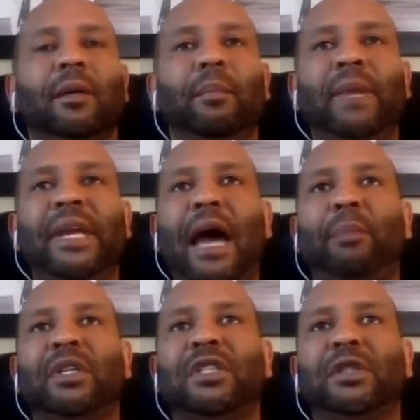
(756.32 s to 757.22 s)

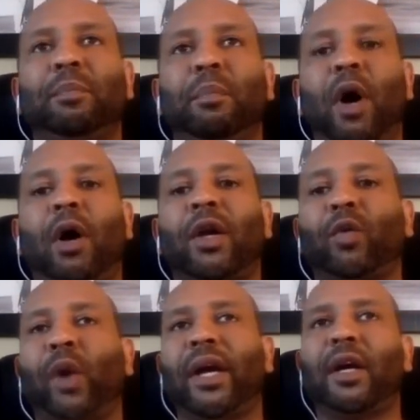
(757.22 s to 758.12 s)
Minneapolis Park
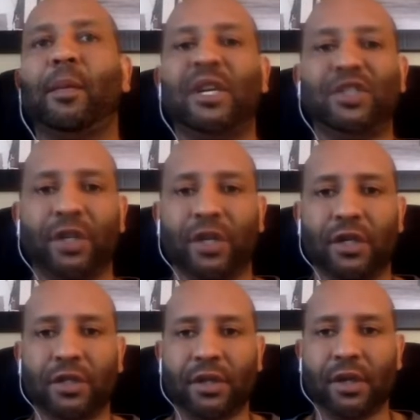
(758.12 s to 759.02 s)
and Rec
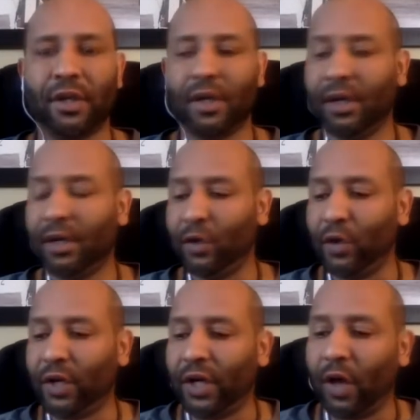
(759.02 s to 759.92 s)
Commissioners. You
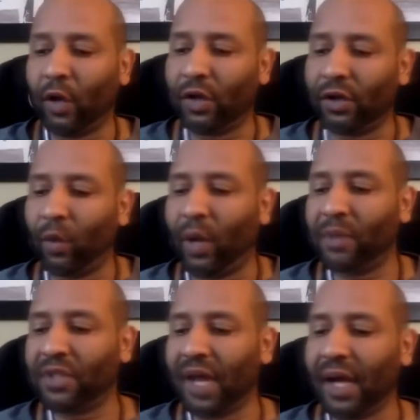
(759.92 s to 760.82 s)
can go to the
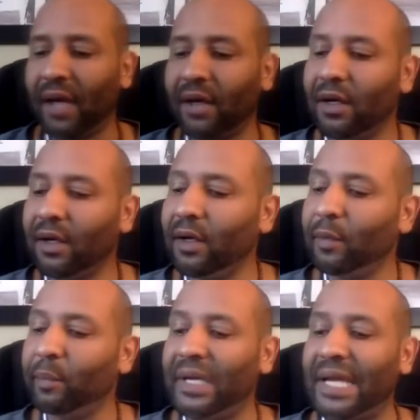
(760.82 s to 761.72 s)
website
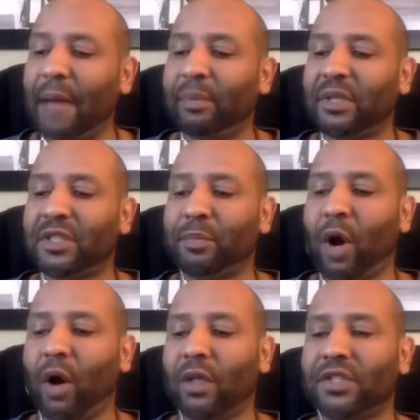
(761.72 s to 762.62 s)

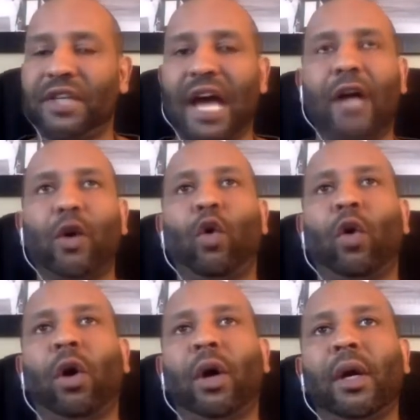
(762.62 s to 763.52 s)

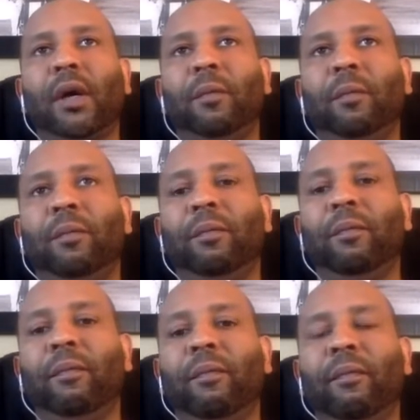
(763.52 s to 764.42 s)
minneapolisparks.org
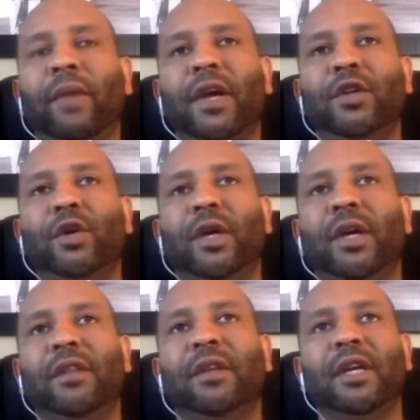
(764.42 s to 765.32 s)
and you can
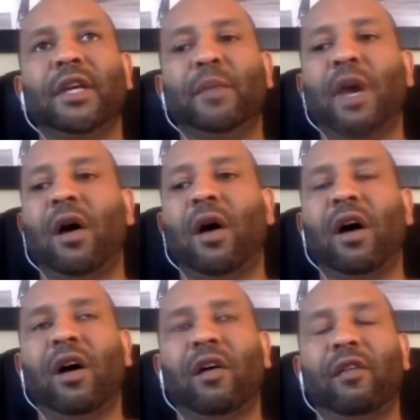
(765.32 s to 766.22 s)
get the email
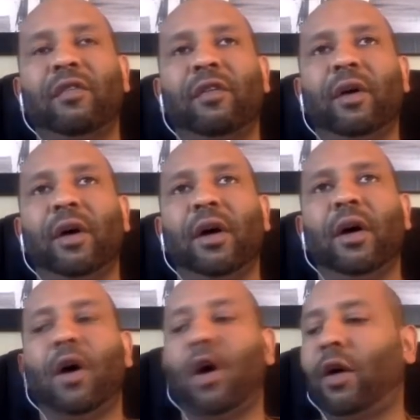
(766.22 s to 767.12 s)
of
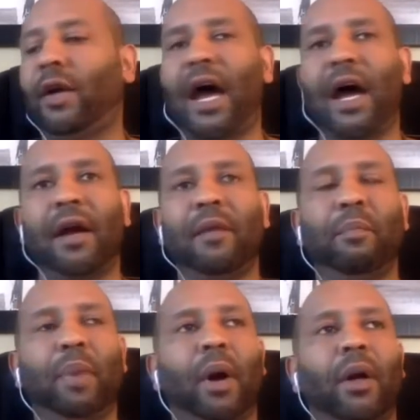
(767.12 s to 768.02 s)
all nine
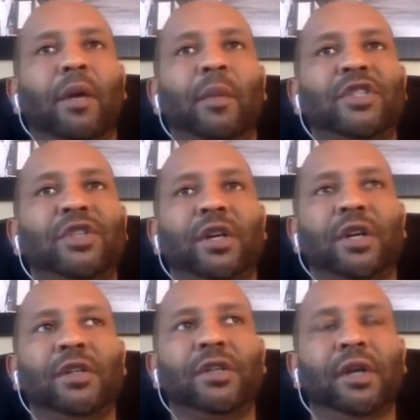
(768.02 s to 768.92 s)
park
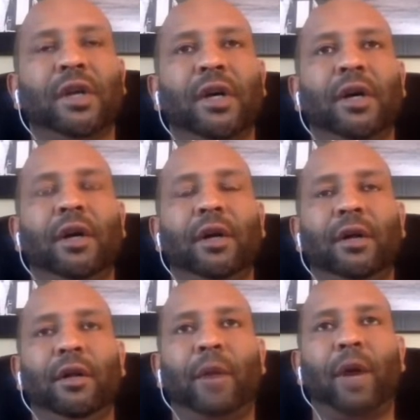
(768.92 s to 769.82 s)
commissioners.
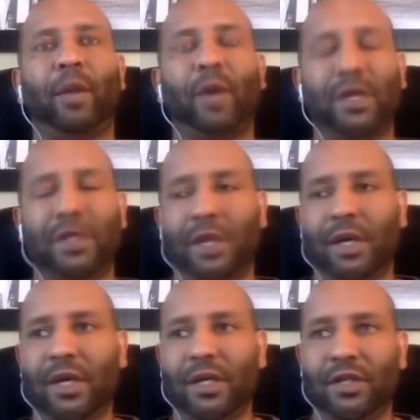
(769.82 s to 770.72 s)
The park
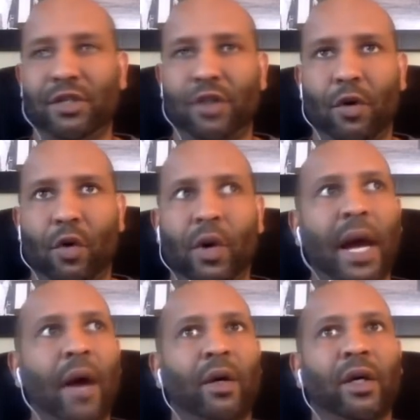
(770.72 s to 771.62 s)
president is Jono
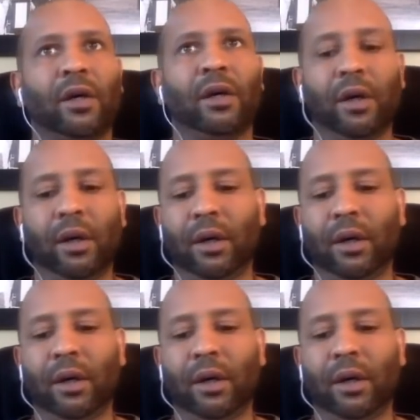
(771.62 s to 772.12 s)
Cowgill.